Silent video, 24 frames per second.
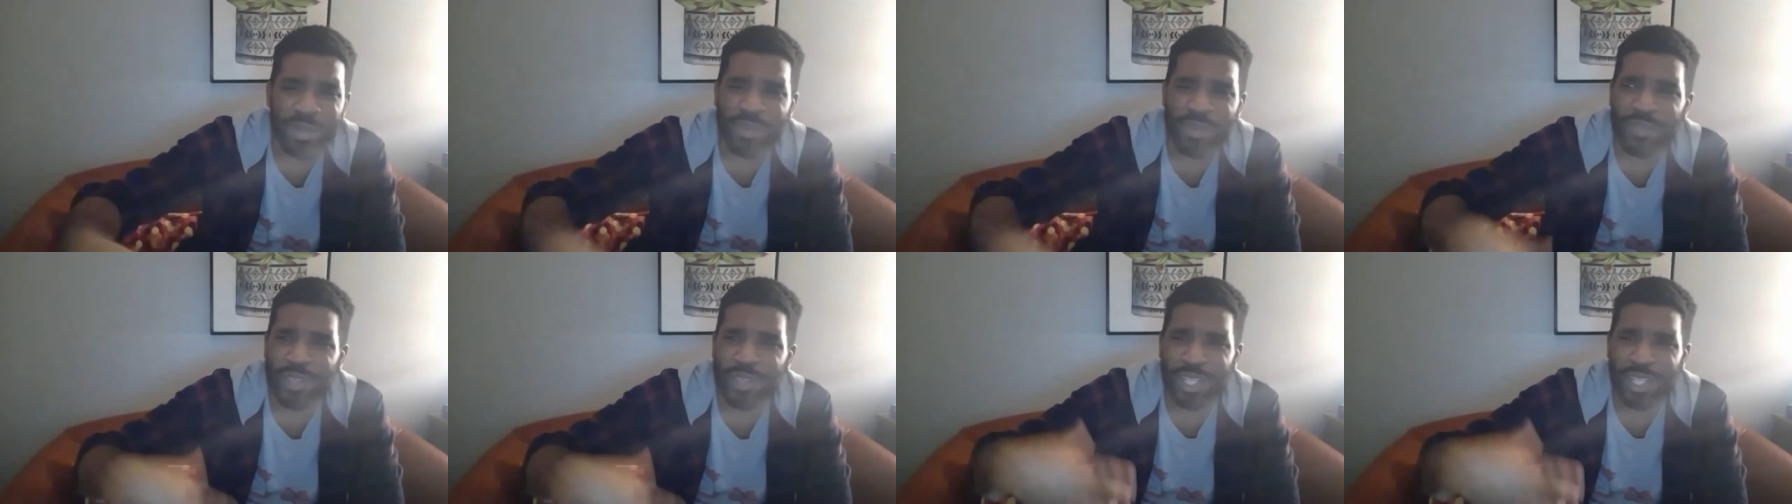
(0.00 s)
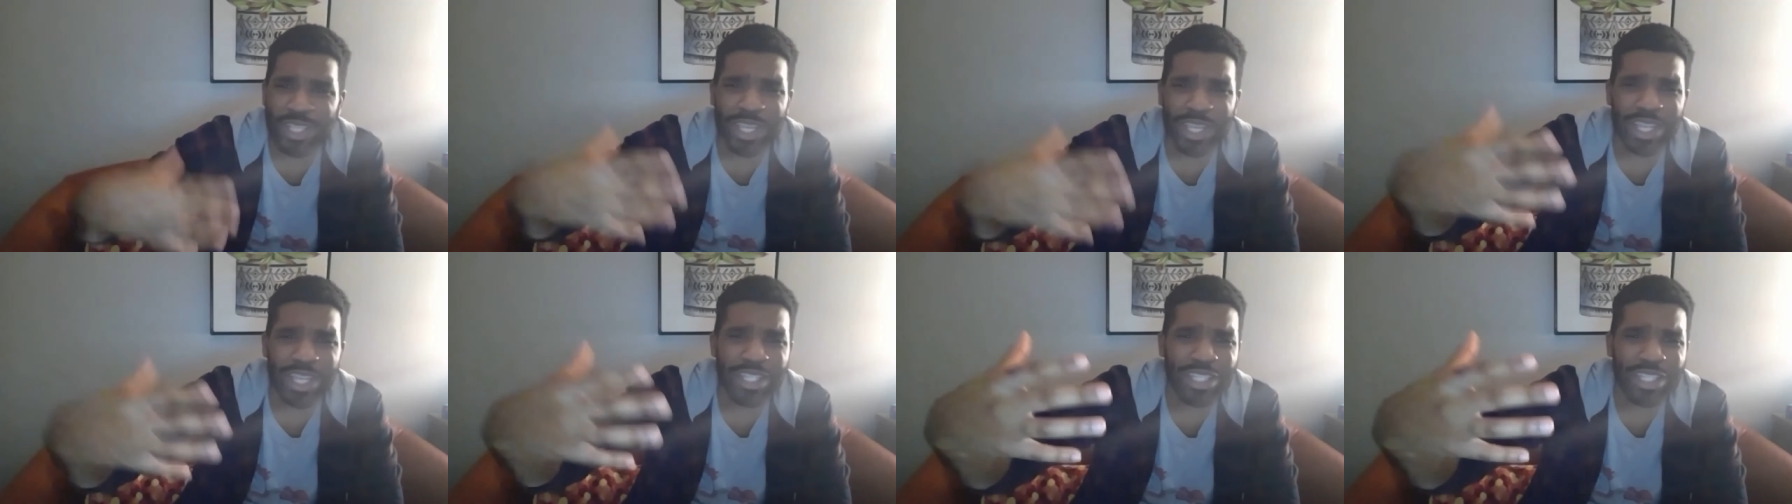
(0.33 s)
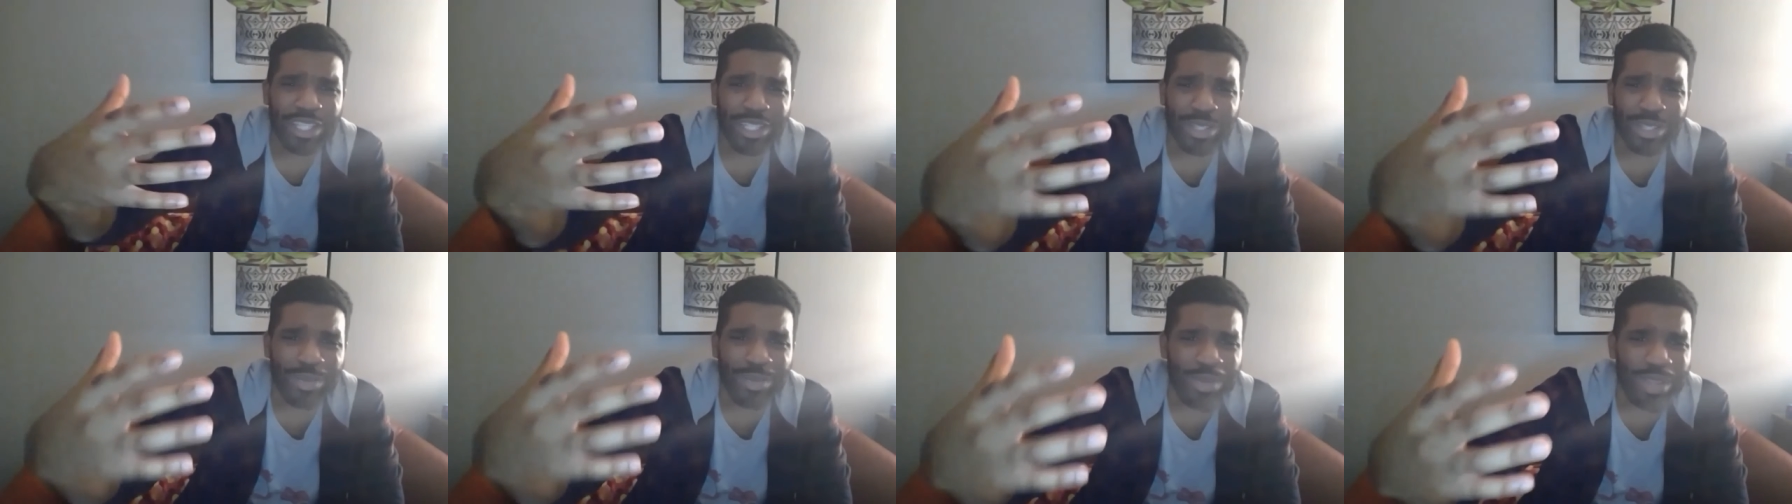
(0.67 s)

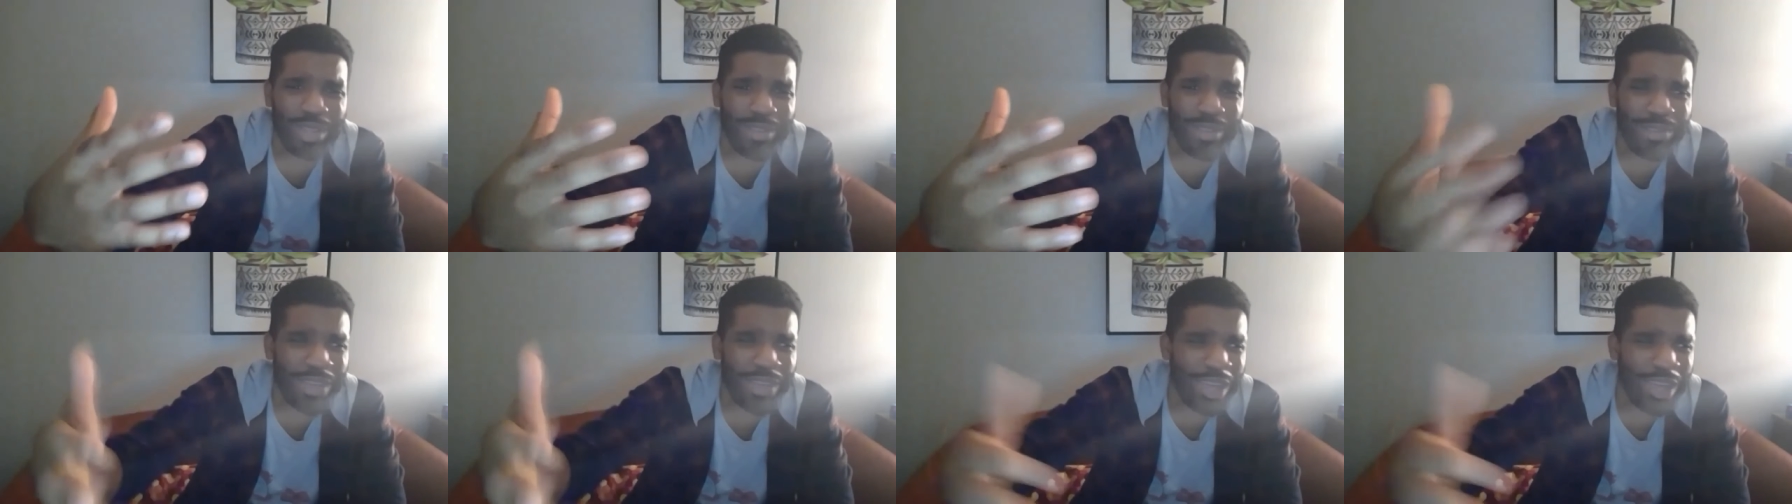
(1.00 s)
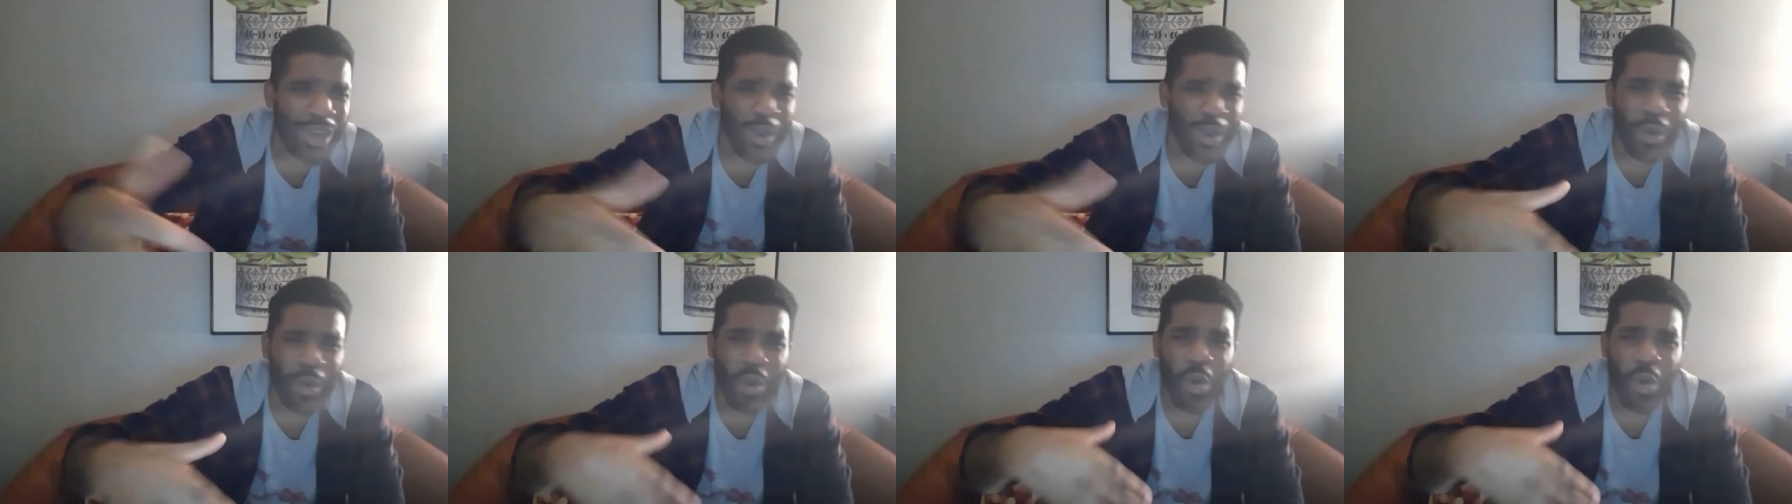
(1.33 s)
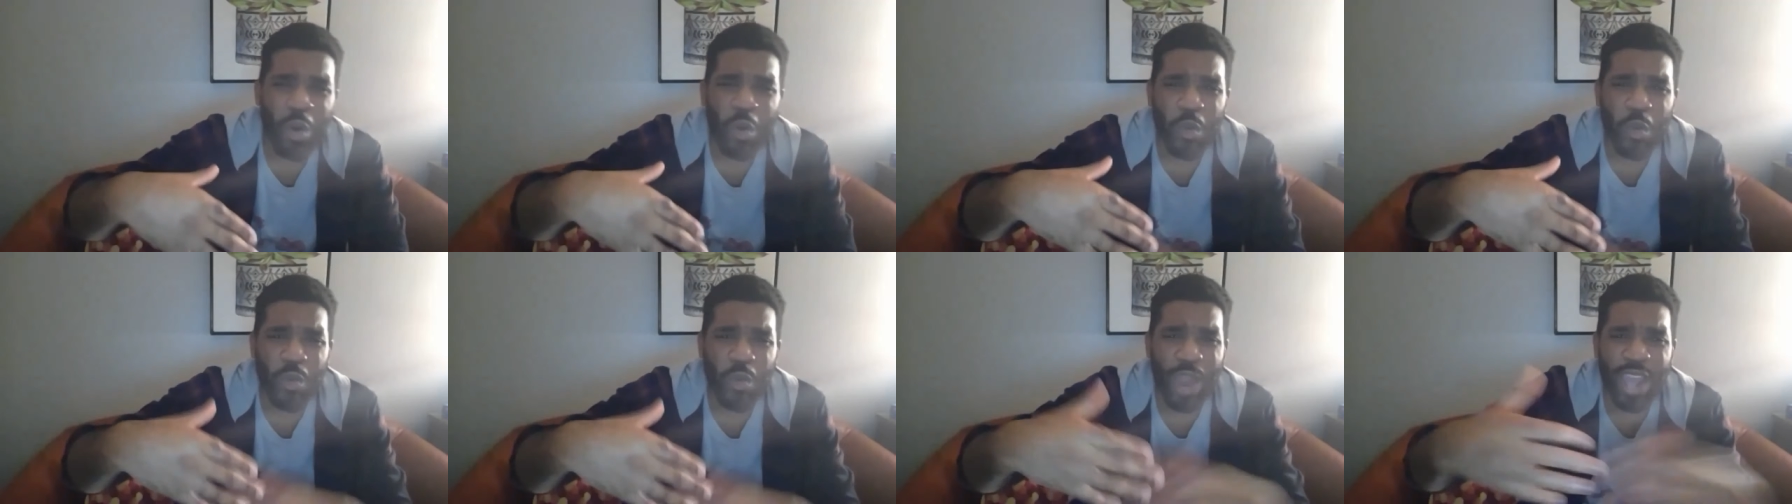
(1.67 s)
affiliations with
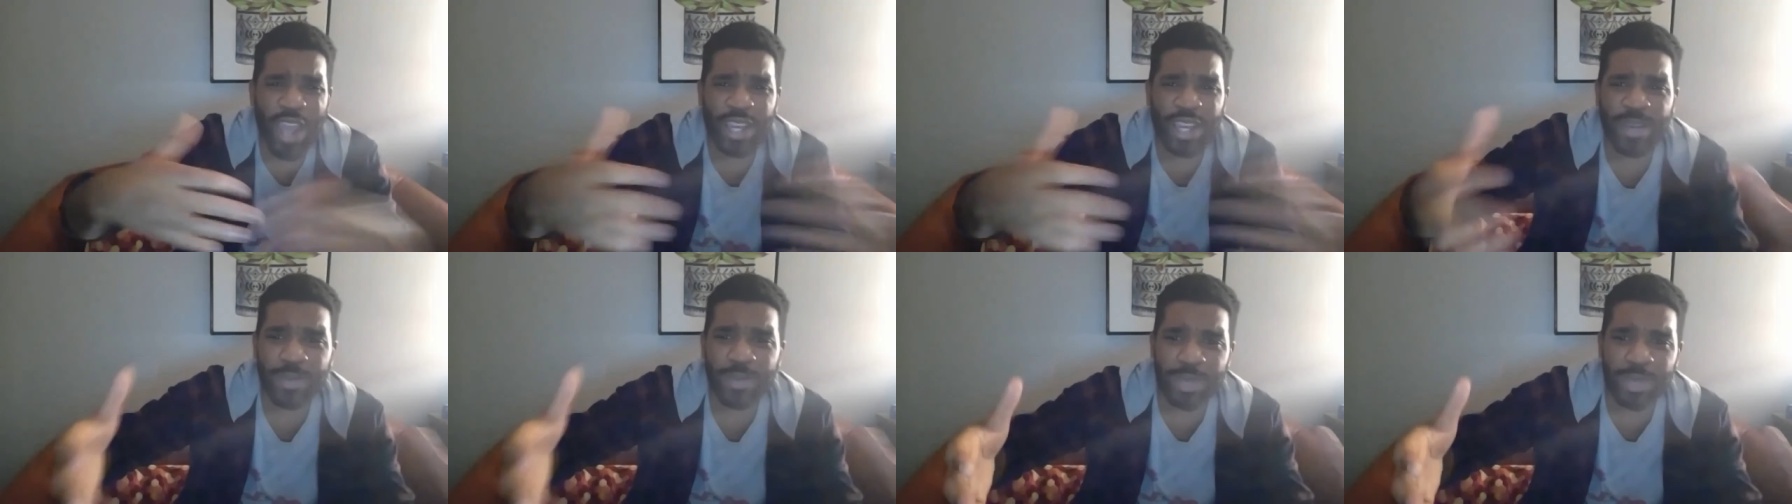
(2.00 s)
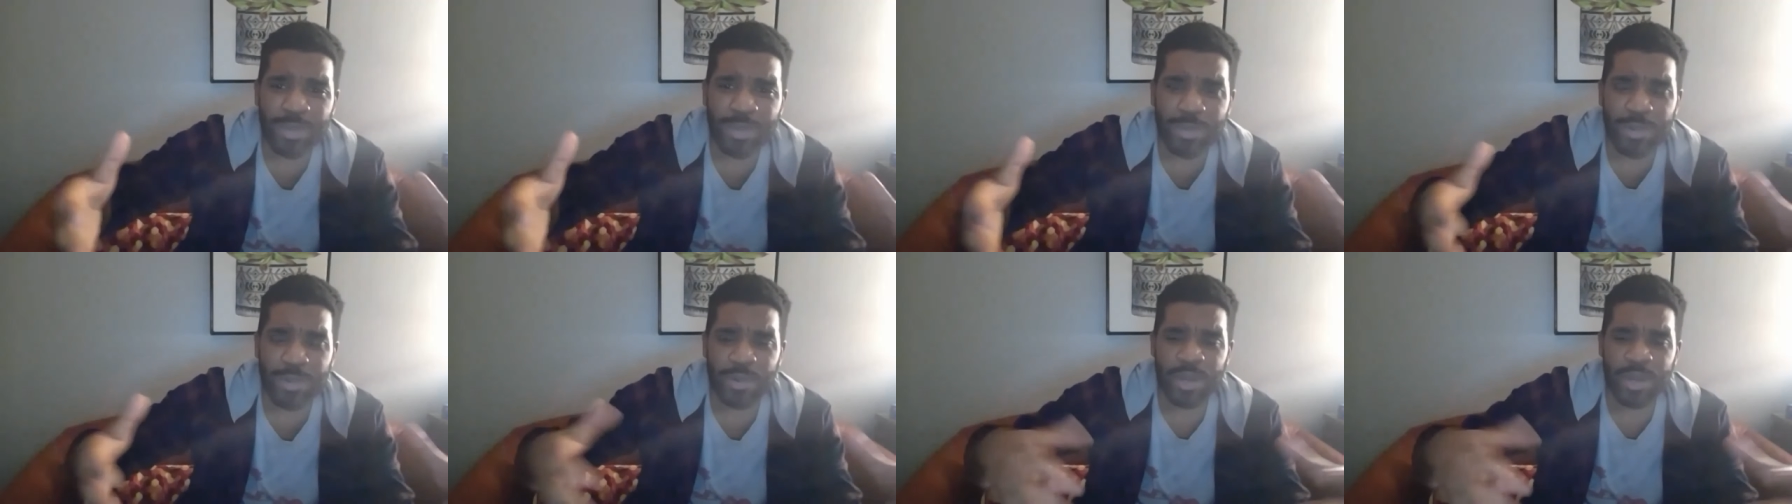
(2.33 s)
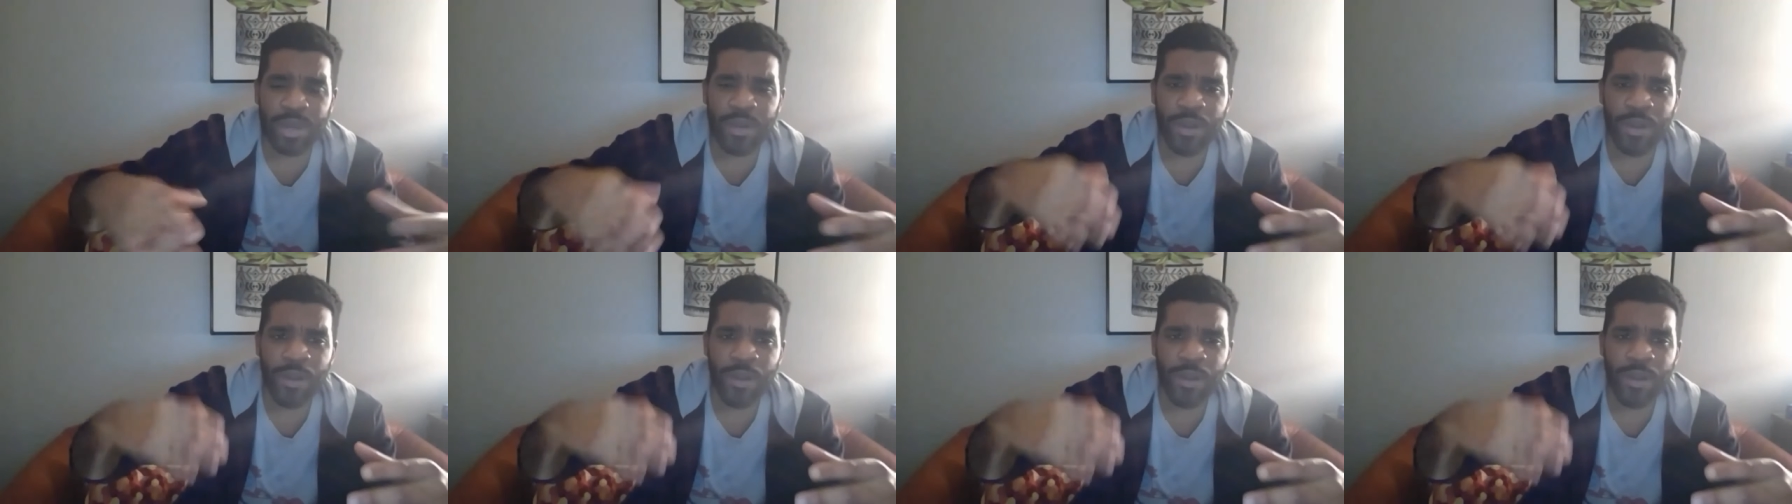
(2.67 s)
whole rack of people.